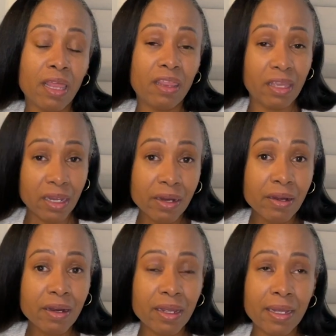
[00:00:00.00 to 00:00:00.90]

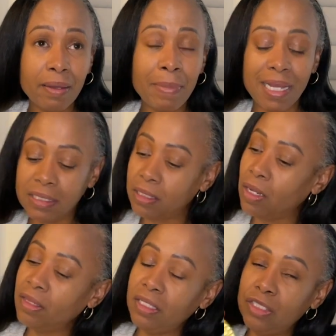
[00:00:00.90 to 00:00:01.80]
there, um, I
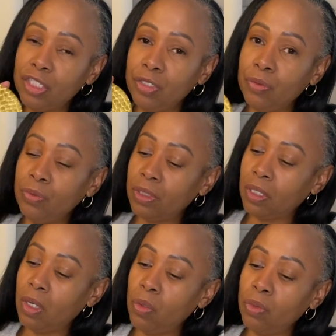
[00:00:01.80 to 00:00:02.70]
saw these cute
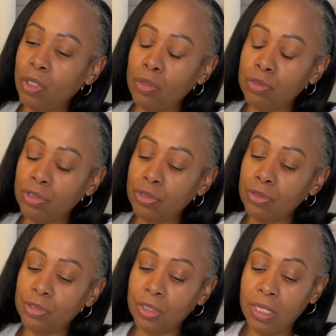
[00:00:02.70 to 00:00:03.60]
gold
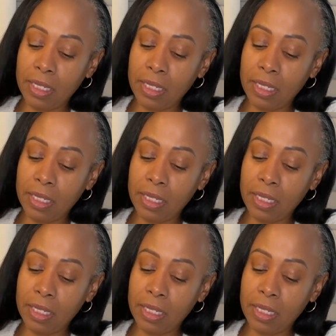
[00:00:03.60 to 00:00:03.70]
coasters